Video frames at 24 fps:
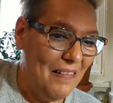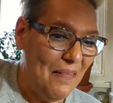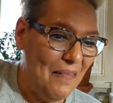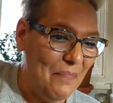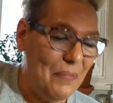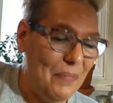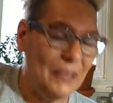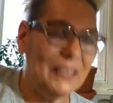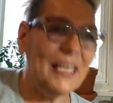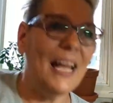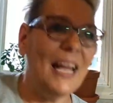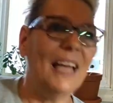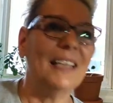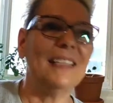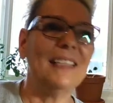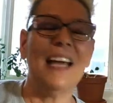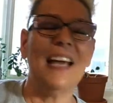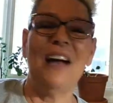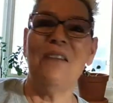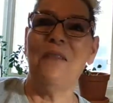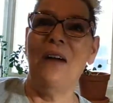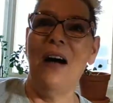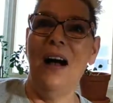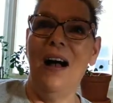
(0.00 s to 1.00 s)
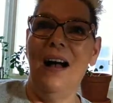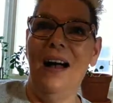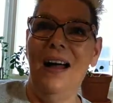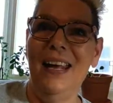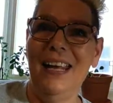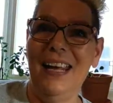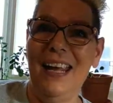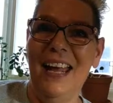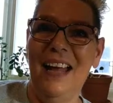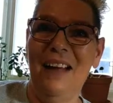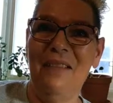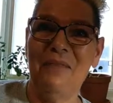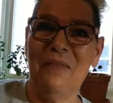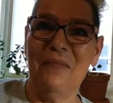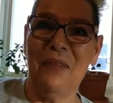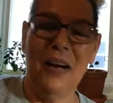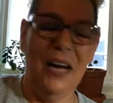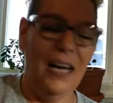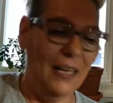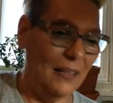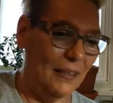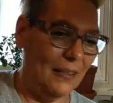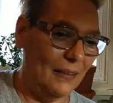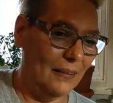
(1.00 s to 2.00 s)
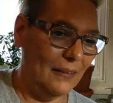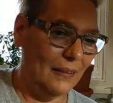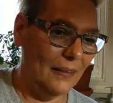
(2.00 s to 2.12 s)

But that's how I am, right?